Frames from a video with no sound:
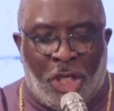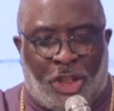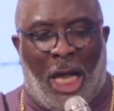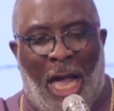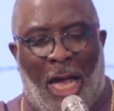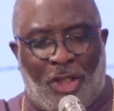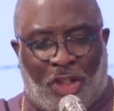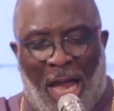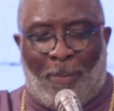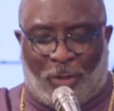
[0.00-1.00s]
John
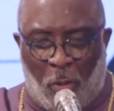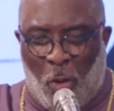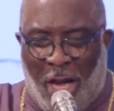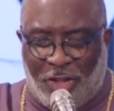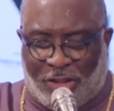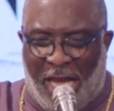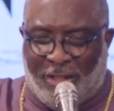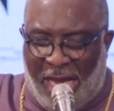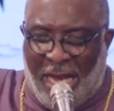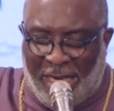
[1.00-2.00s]
chapter one
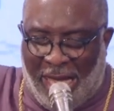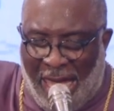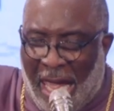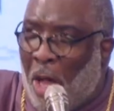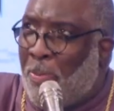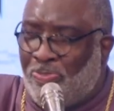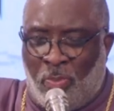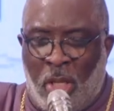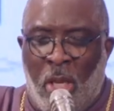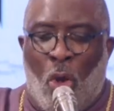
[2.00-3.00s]
says, in
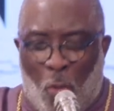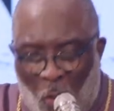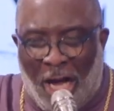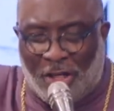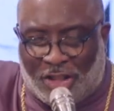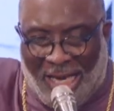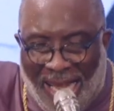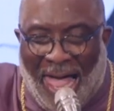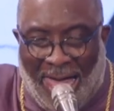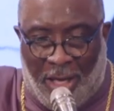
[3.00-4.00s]
him was
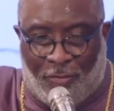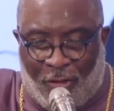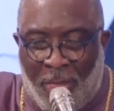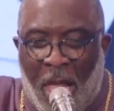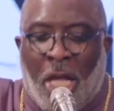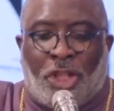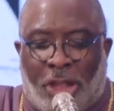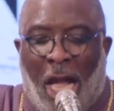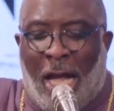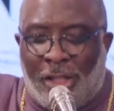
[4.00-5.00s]
life.
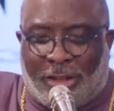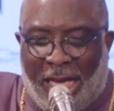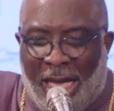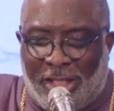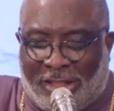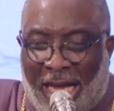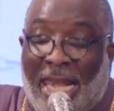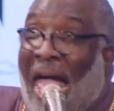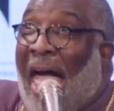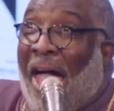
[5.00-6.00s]
John ten ten,
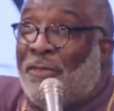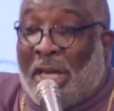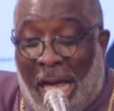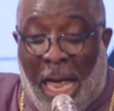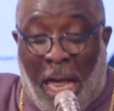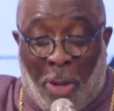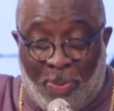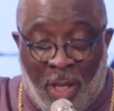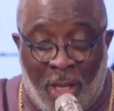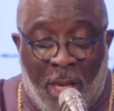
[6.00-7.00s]
I've come
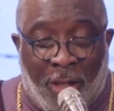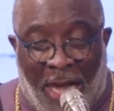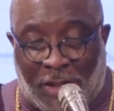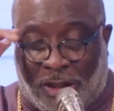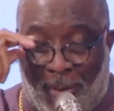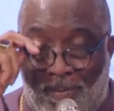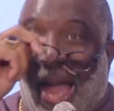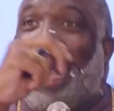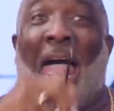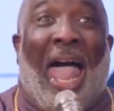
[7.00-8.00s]
that you
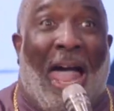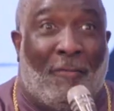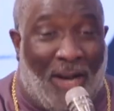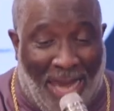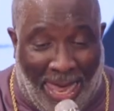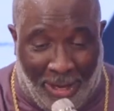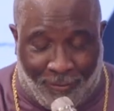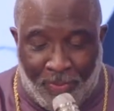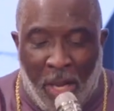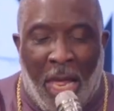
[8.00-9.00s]
might have life
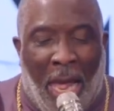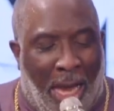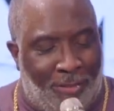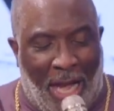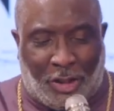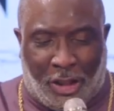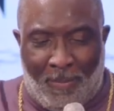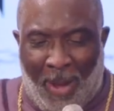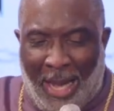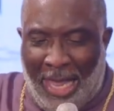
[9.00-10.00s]
and that you
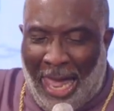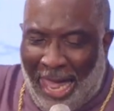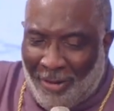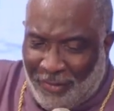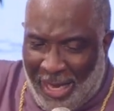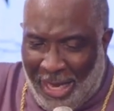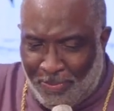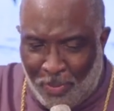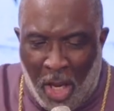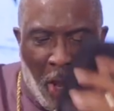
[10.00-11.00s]
might have it
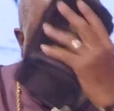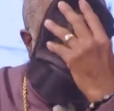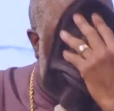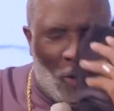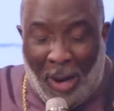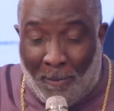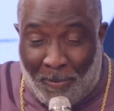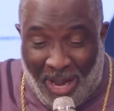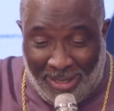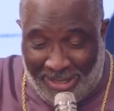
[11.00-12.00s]
more
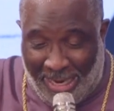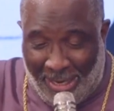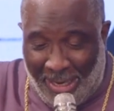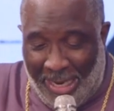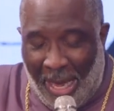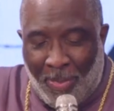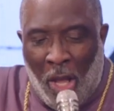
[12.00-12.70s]
abundantly.